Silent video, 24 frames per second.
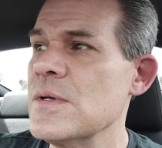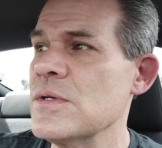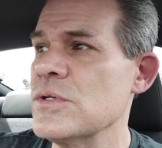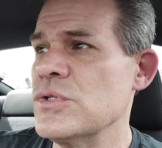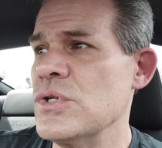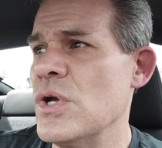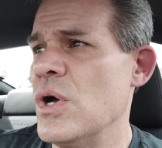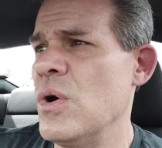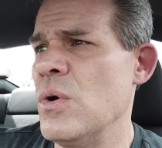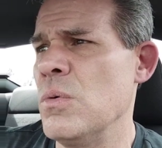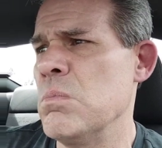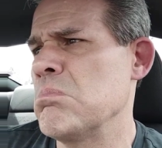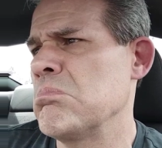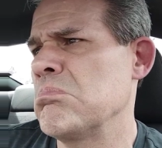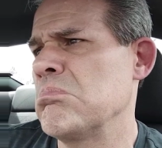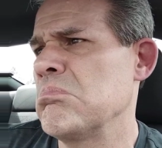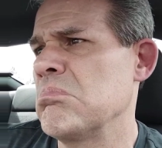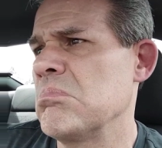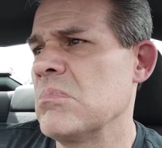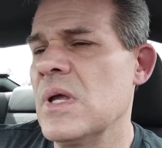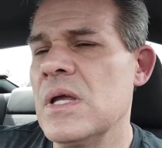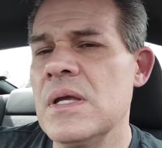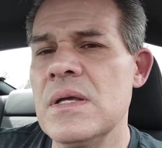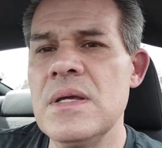So,
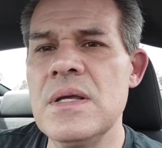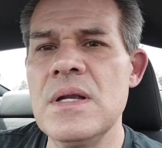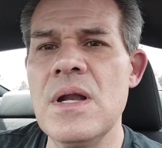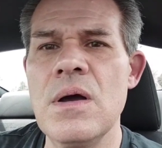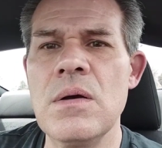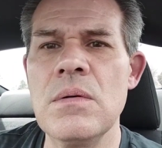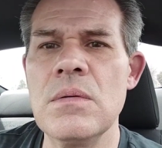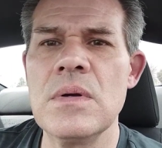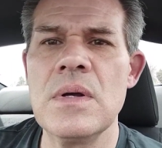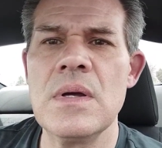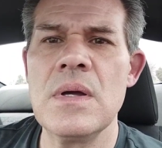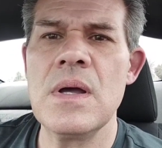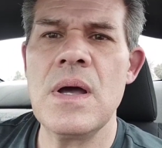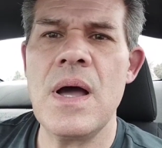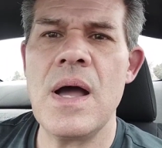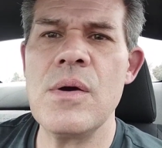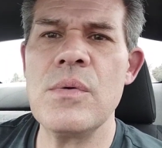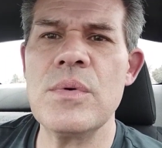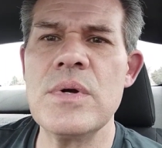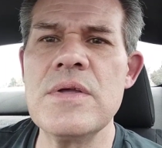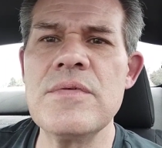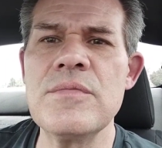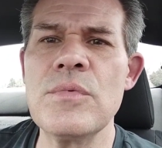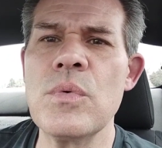I
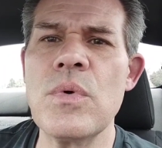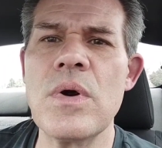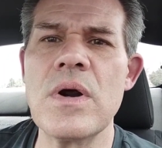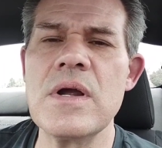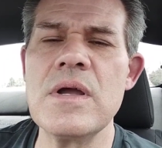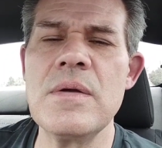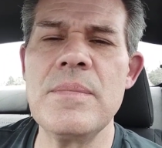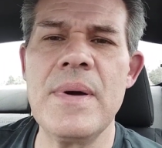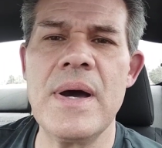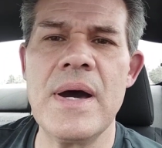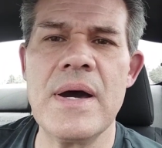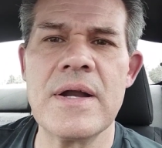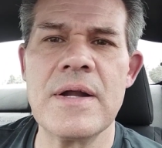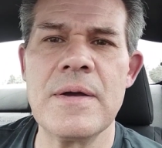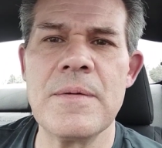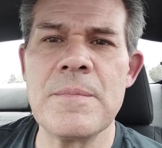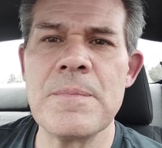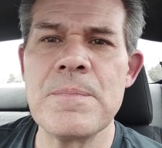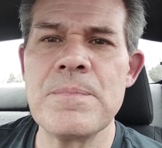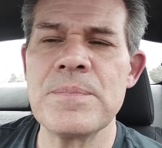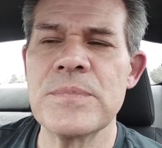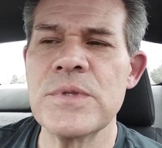wouldn't even worry about it.